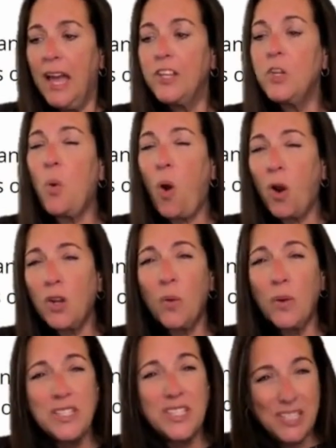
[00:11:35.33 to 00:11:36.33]
And you are
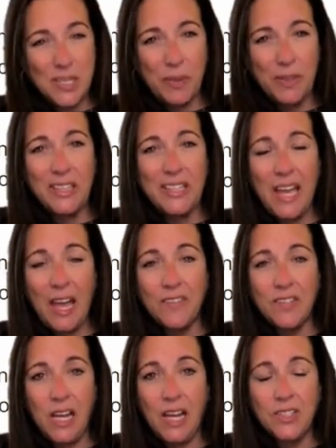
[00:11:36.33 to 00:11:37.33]
going to typically have
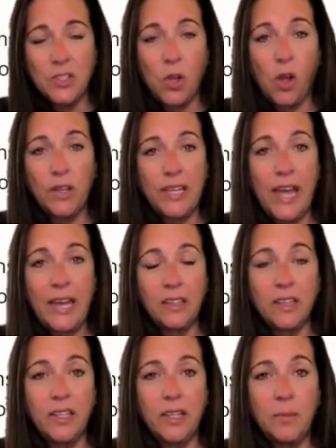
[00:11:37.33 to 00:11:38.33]
a dye. It's called
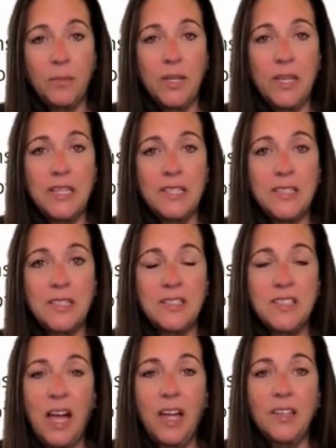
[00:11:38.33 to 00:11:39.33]
gadolinium. It does
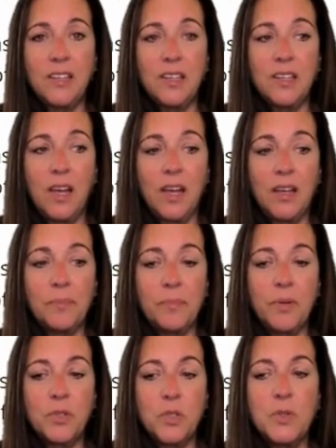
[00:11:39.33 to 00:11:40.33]
not
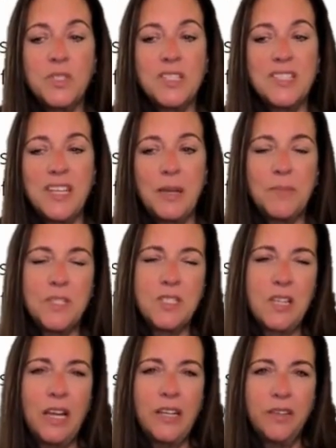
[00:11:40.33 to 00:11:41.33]
produce the same
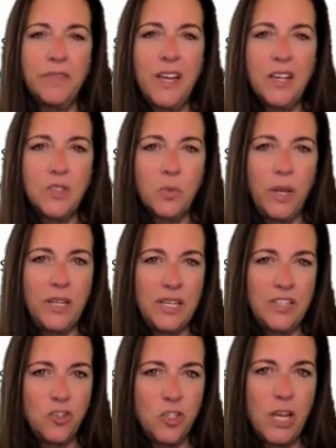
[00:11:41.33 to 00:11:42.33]
side effects when
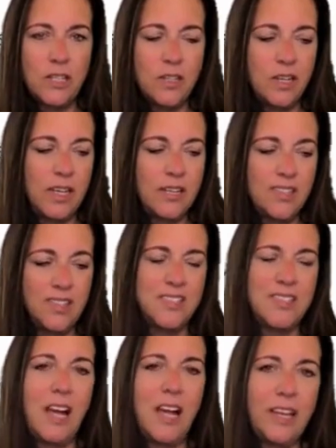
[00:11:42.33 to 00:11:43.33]
injected as the
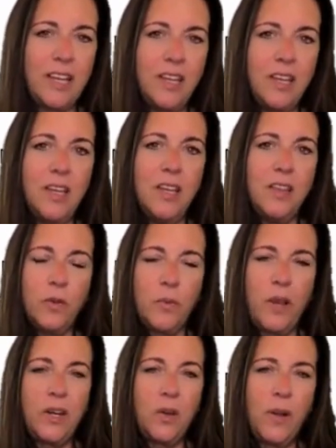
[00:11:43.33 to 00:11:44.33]
dye, the
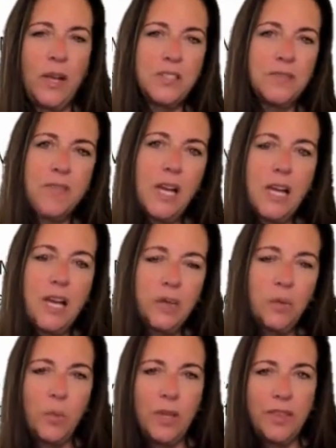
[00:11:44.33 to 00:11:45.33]
radioactive
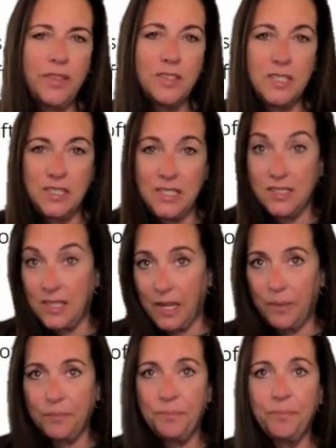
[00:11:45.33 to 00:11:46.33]
dye with a CT
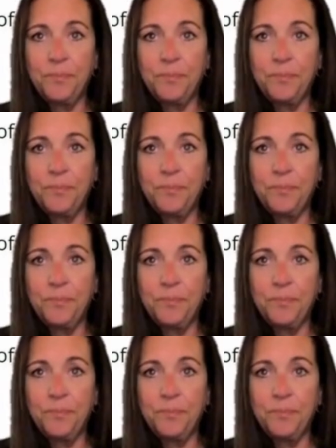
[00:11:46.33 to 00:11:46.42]
scan.